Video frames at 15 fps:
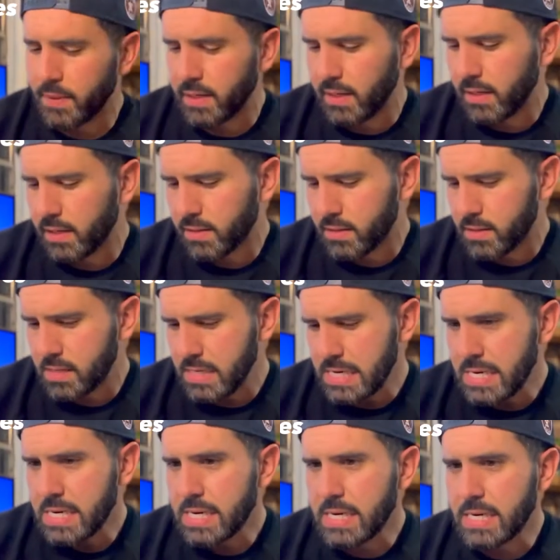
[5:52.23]
here.
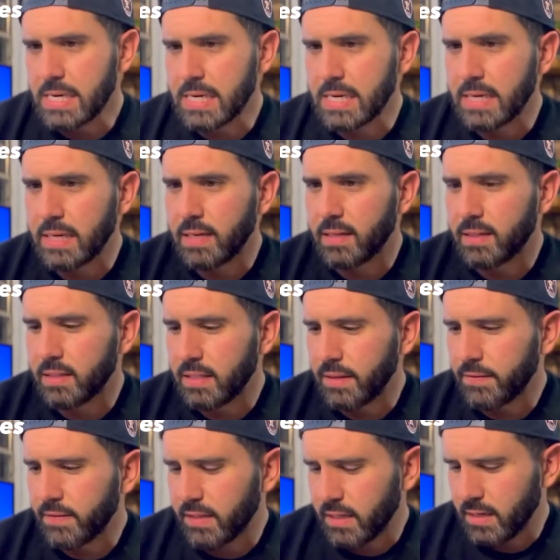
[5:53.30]

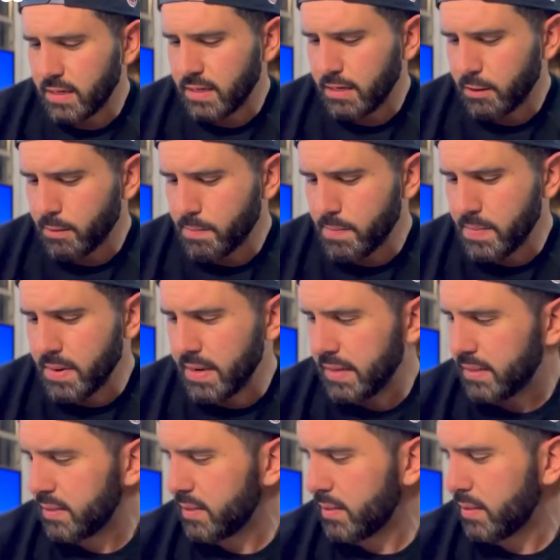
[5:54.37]
Definitely a near
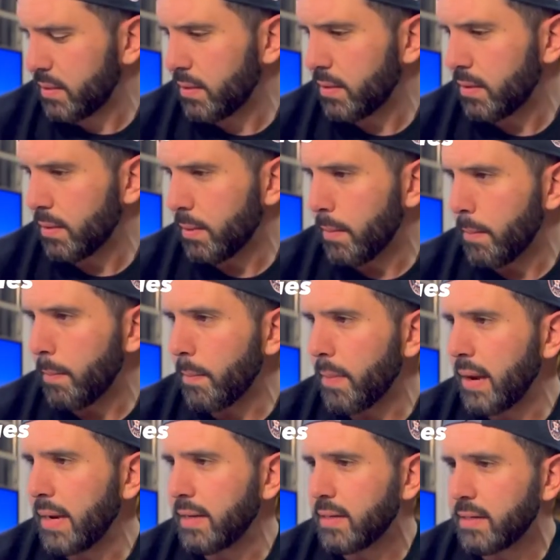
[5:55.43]
mint
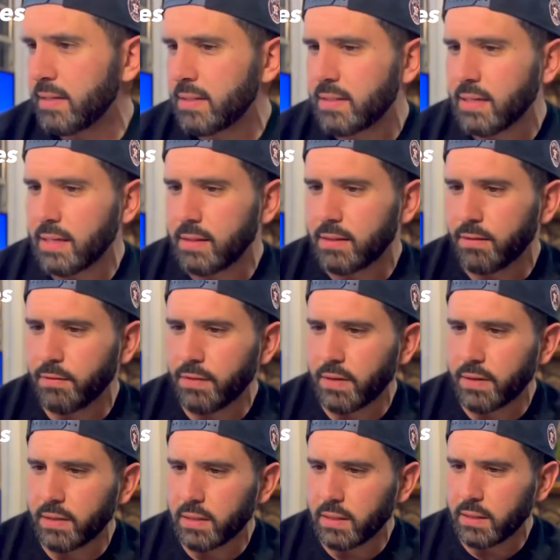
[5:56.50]
minus at the
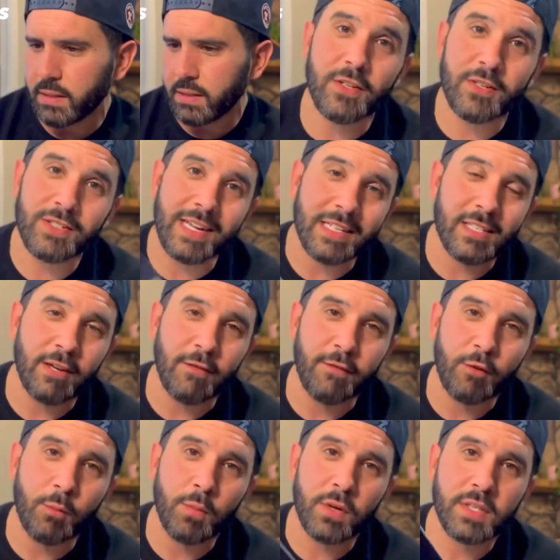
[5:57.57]
very least. There's actually a
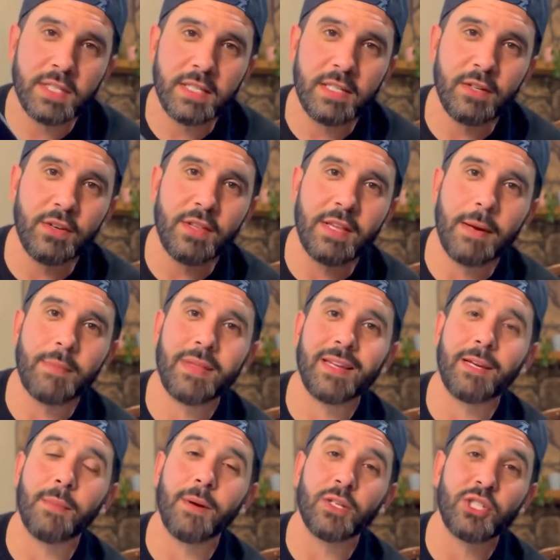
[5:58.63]
few books in here that I'm
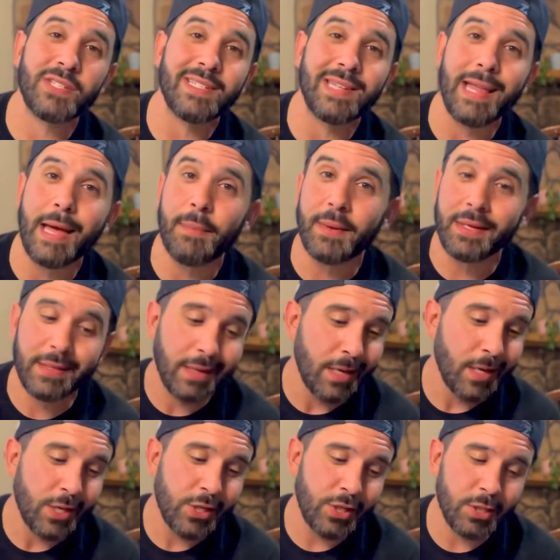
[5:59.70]
thinking about just slabbing
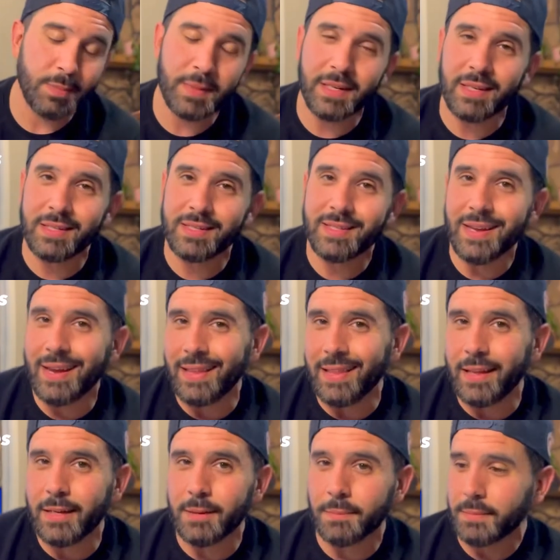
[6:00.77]
just because I
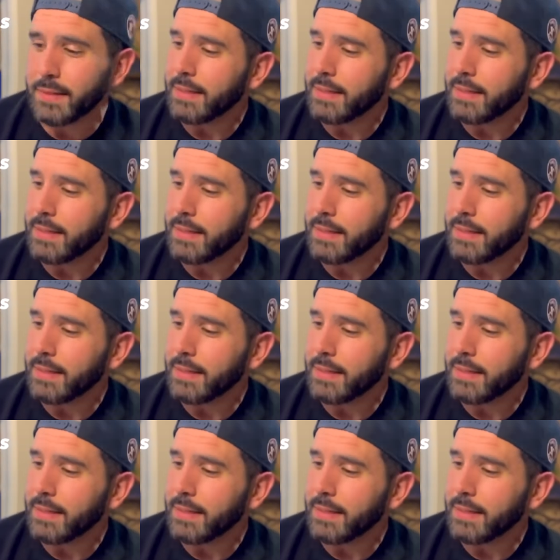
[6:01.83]
like them